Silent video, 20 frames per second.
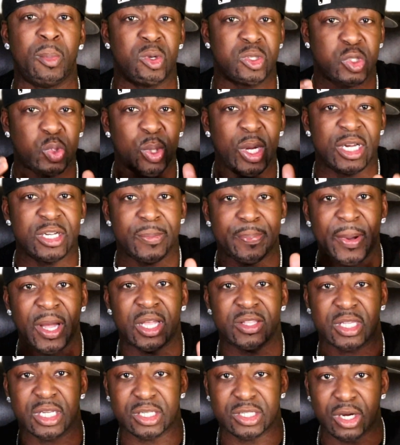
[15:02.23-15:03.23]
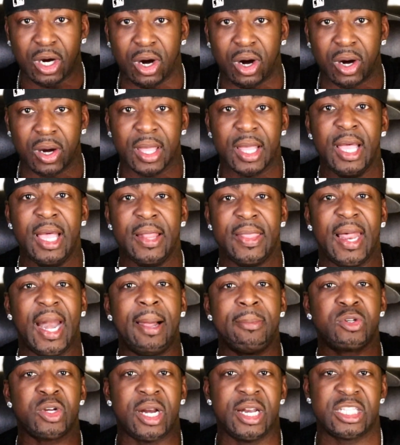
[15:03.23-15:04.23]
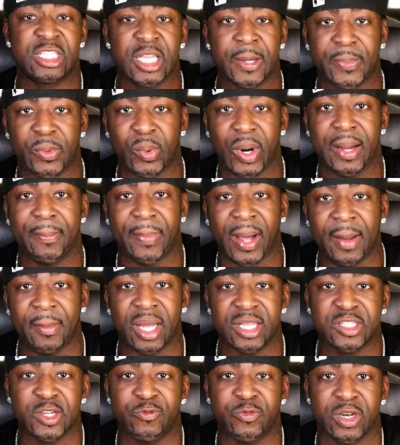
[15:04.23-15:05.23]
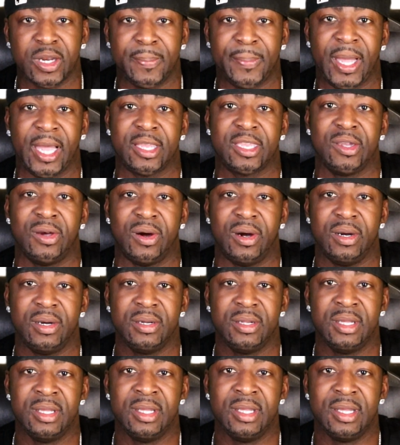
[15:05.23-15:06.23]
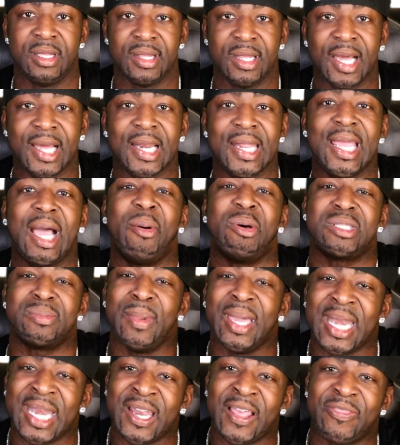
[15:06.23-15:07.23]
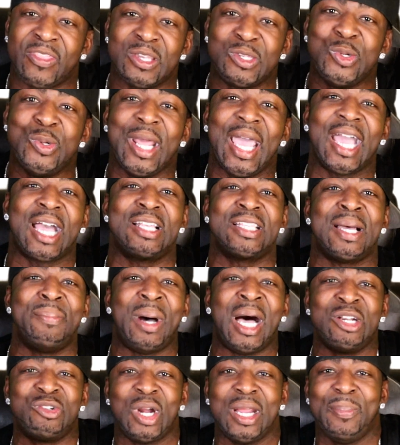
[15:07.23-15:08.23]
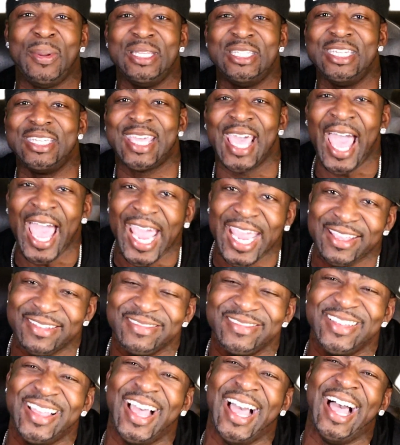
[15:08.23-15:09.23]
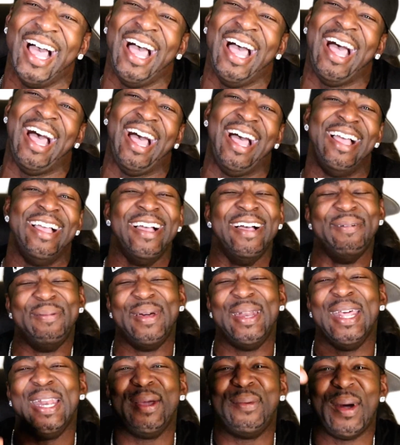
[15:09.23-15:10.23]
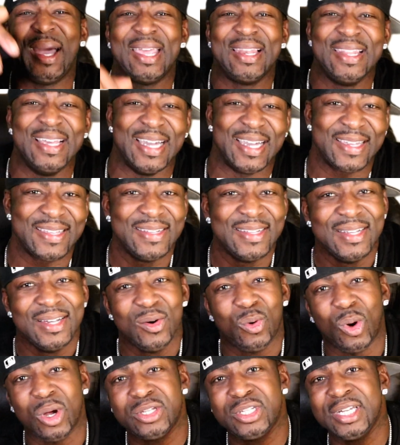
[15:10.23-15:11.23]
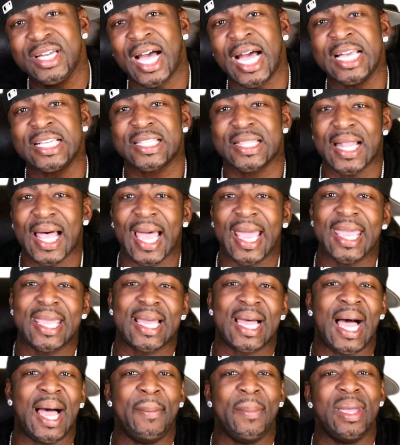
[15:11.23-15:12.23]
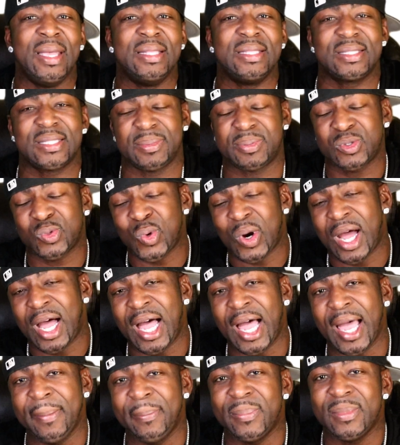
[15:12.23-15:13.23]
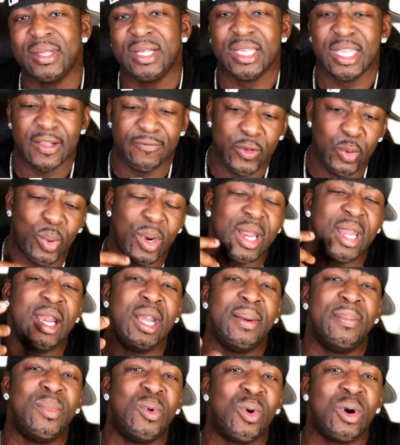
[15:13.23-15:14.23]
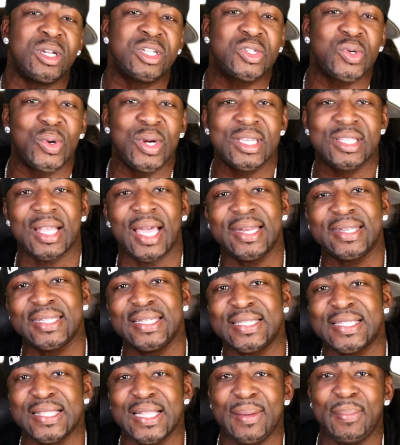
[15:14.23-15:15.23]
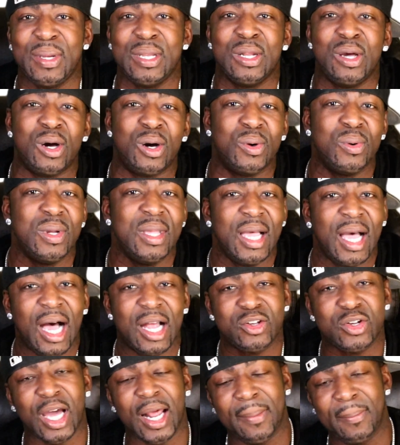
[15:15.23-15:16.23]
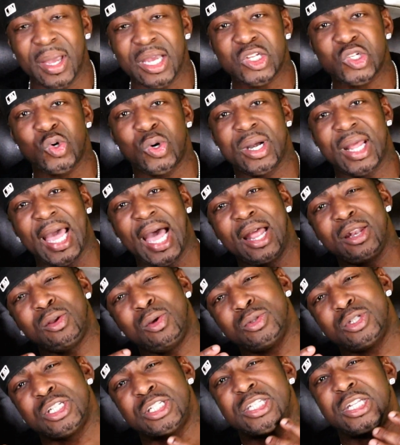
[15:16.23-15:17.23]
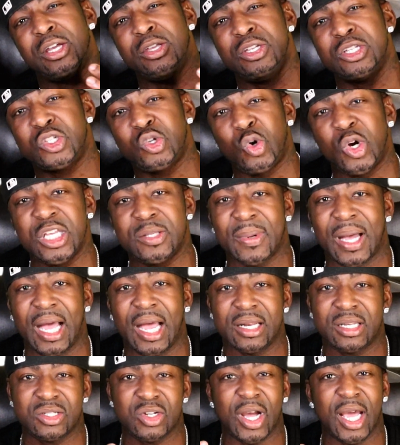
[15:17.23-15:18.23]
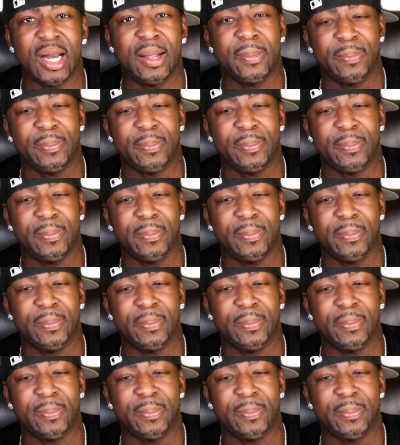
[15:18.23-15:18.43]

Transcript: almost 300 pounds of dog that I'm trying to separate by myself in the backyard. Luckily, I was man enough to do that because I'm Andre BGK. But anyway, look, once you guys like, comment, subscribe. If you want to hear more stories like this, let me know. I'll try to make sure that I don't just tell you stories, but I try